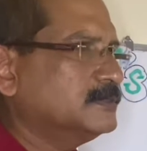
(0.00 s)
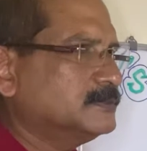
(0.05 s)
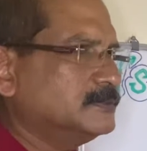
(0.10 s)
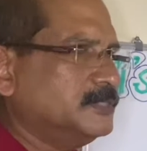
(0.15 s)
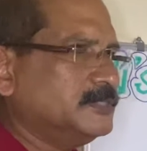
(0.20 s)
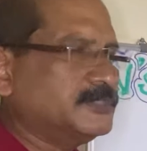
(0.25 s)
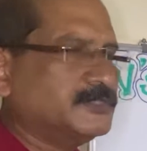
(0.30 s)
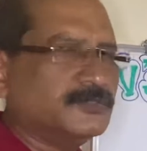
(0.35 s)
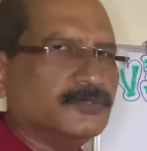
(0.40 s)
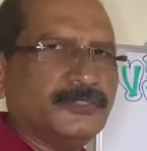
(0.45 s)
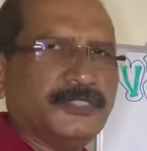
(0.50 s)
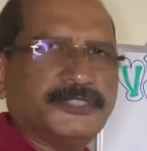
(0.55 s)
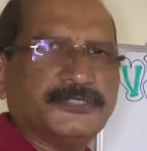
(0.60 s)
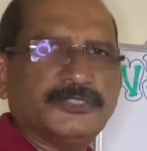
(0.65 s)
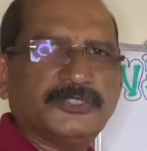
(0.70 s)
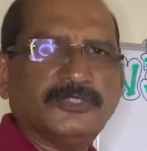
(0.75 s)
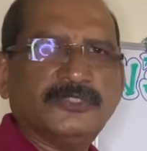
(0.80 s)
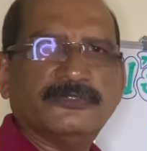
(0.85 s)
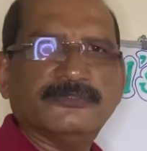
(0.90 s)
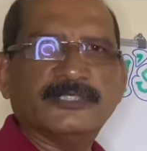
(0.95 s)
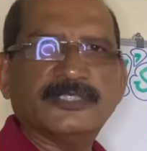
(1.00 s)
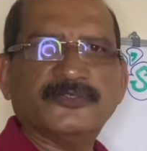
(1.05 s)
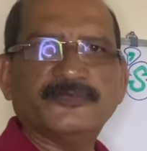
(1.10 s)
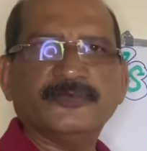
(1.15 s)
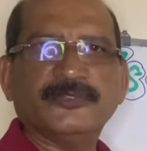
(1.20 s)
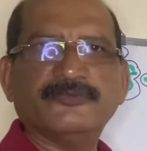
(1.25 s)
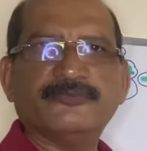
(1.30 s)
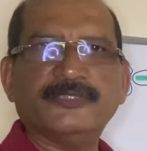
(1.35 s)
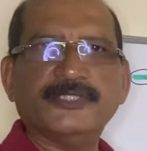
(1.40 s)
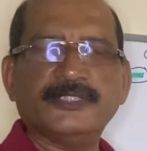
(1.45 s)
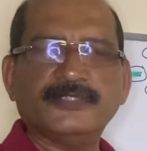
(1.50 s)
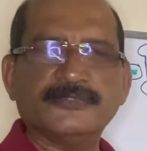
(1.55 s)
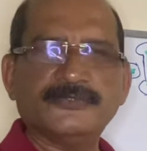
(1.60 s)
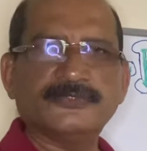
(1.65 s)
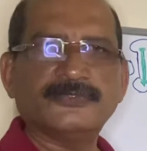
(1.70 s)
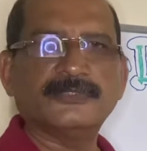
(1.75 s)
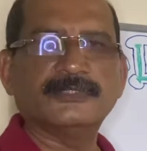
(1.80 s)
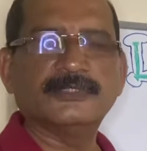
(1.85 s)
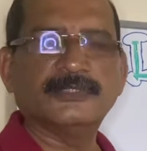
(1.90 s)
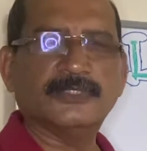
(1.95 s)
Just two days ago, one of my
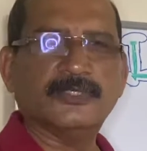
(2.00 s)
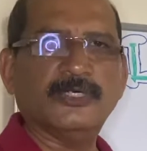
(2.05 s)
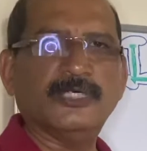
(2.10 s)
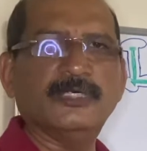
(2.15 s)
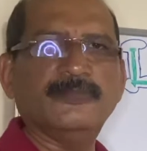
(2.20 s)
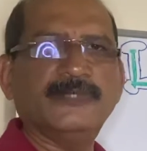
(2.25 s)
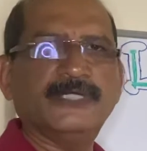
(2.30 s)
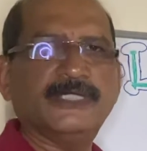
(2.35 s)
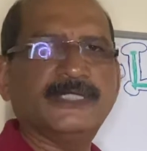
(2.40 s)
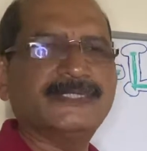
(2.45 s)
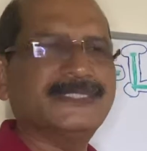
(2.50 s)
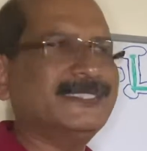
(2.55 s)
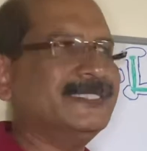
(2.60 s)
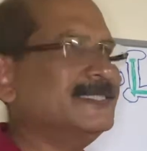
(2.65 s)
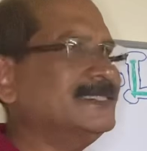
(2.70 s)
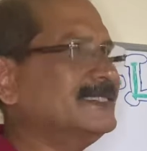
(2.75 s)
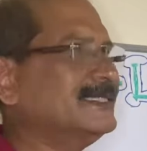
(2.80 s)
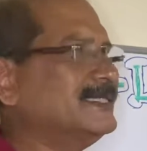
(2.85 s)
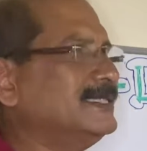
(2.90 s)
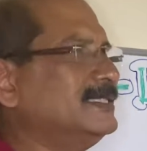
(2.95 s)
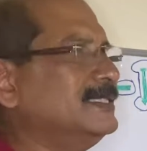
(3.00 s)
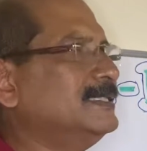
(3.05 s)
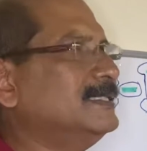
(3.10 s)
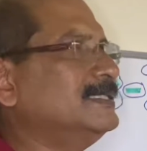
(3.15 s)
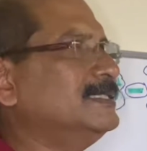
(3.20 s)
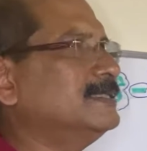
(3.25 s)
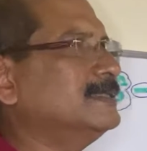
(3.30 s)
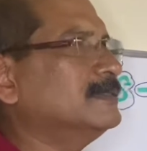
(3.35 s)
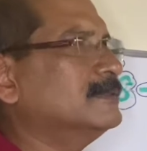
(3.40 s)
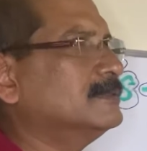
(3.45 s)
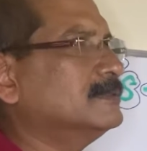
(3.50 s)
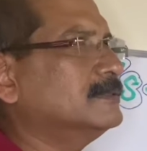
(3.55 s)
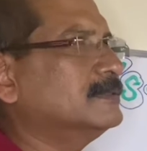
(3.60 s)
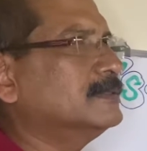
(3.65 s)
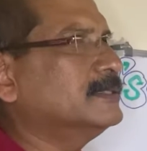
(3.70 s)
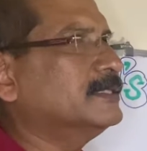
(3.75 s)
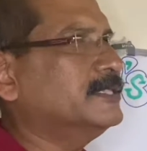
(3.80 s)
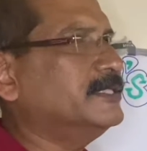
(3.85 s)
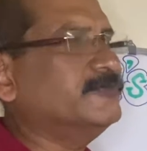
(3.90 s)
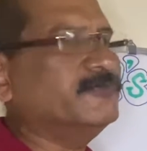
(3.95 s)
friends called me and said he
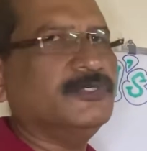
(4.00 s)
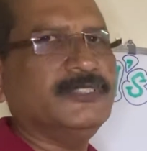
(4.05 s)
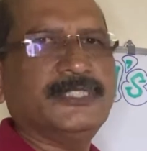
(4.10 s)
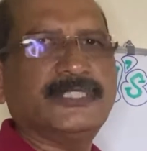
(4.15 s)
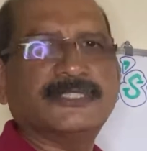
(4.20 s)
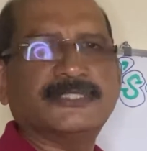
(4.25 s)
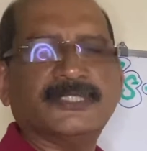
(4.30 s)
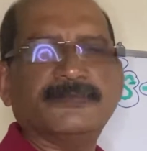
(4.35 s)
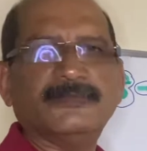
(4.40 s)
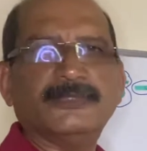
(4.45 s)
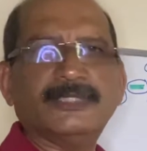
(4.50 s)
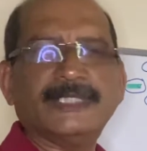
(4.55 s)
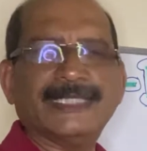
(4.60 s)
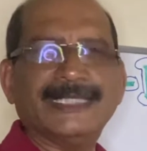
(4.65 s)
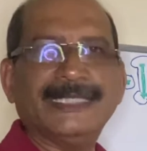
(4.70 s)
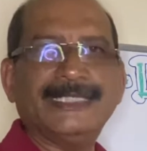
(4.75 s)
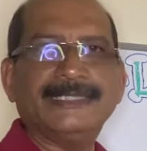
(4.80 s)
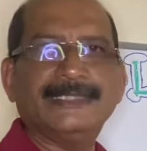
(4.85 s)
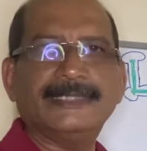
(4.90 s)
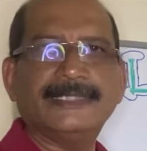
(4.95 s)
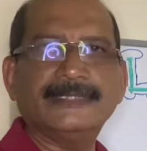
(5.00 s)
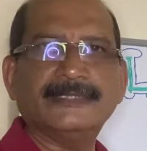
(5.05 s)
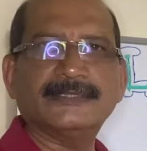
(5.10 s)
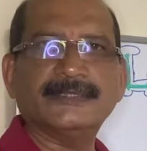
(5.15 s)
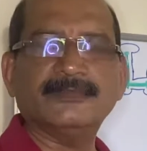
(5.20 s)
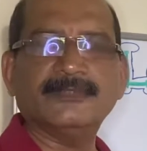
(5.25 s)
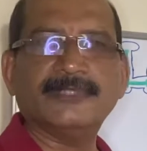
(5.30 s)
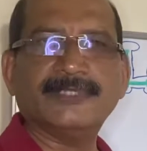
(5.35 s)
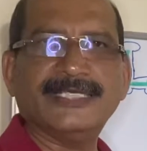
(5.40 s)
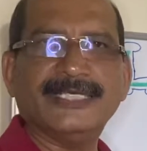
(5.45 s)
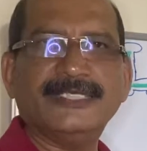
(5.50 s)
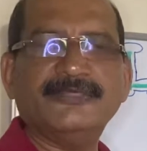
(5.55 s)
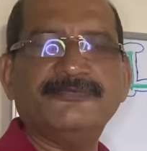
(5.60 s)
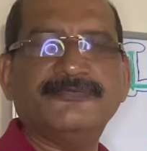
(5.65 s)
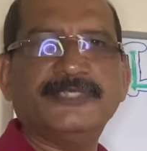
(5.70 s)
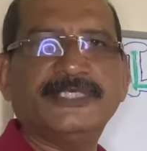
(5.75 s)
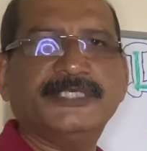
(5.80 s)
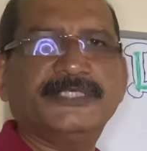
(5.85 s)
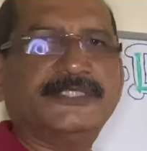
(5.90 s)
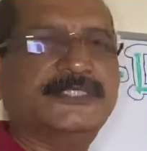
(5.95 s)
he wanted some more clarity, some more
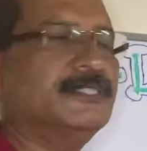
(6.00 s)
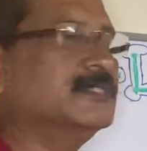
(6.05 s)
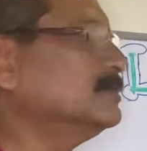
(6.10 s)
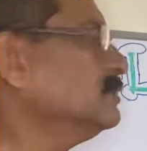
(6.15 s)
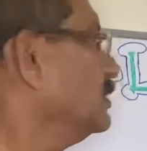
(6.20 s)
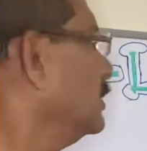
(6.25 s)
clarification